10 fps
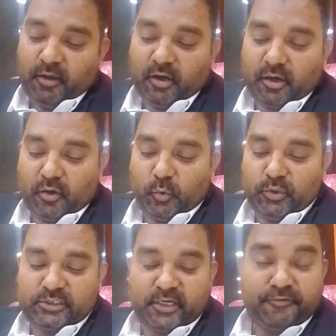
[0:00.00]
who
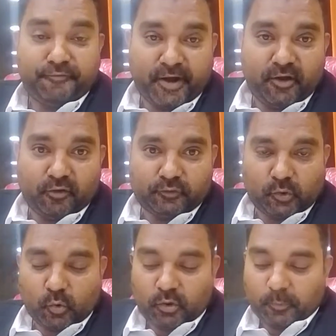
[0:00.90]
is a friend of the
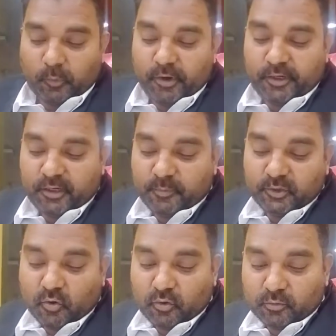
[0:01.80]
court appointed by
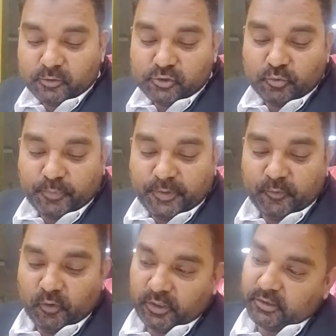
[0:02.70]
the Honorable
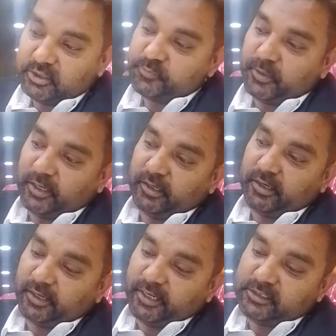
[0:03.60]
Supreme Court in this
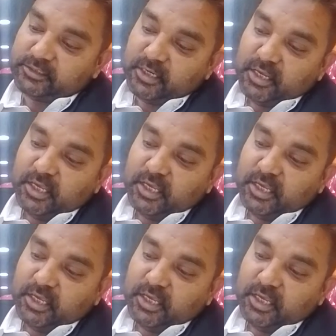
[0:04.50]
particular case.